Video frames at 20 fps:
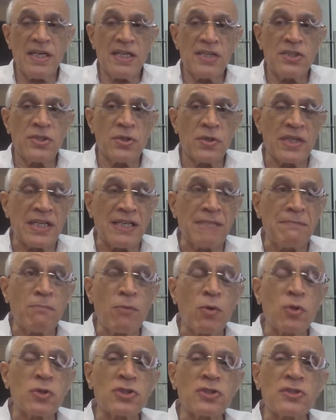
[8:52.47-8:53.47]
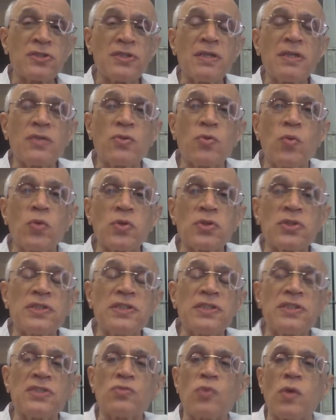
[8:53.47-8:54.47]
Your emotional
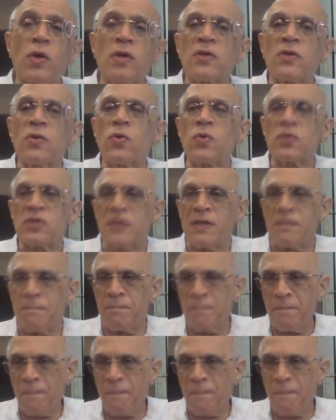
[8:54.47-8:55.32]
quotient is what goes up